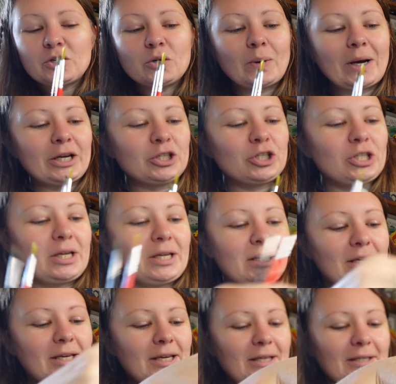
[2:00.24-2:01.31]
gouache in
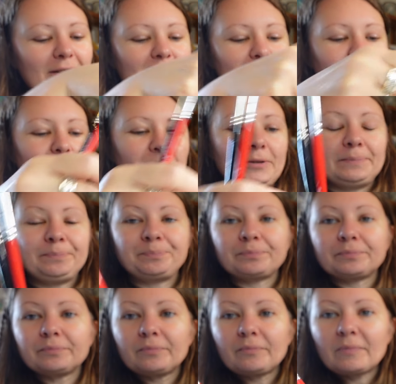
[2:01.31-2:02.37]
here. So
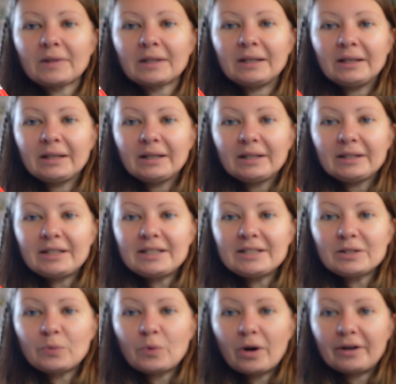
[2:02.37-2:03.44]

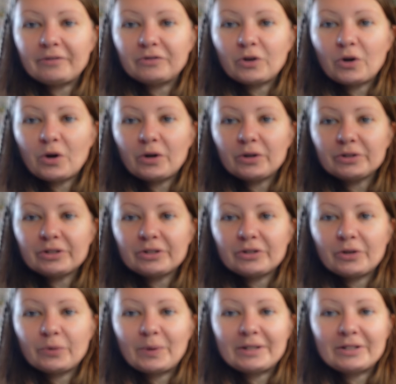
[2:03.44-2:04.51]
these are what I've got,
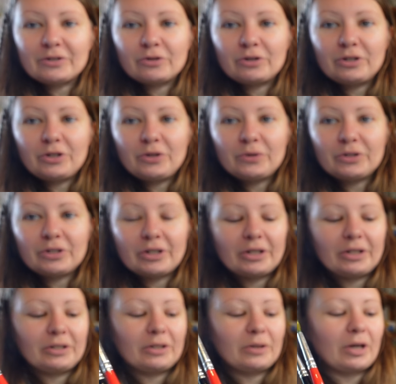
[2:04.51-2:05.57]
the Winsor &
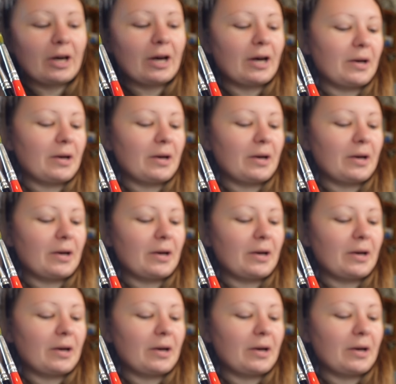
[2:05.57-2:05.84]
Newton